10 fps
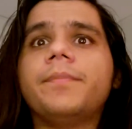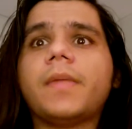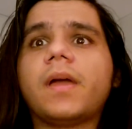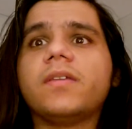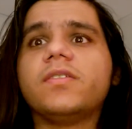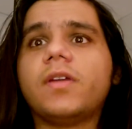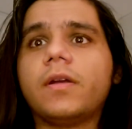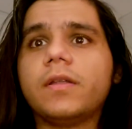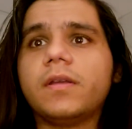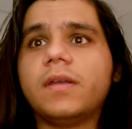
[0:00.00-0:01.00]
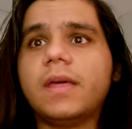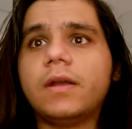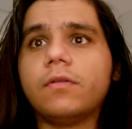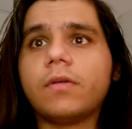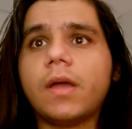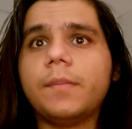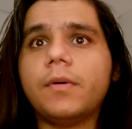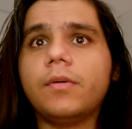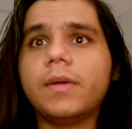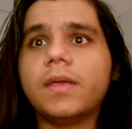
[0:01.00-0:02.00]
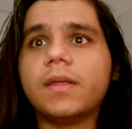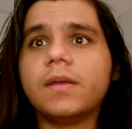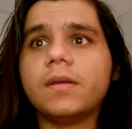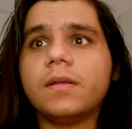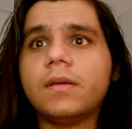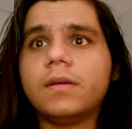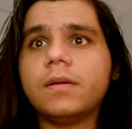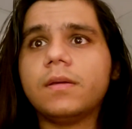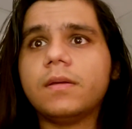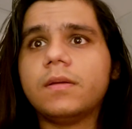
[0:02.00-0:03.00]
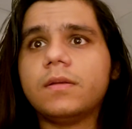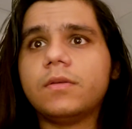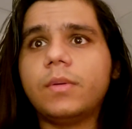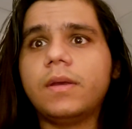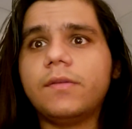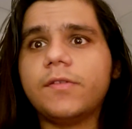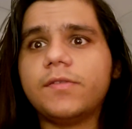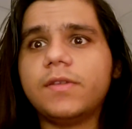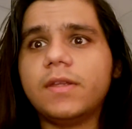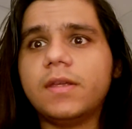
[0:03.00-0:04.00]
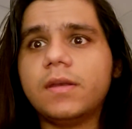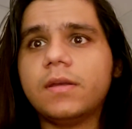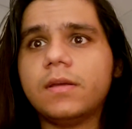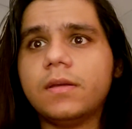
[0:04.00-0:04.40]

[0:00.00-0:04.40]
I started a NaNoWriMo in 2015,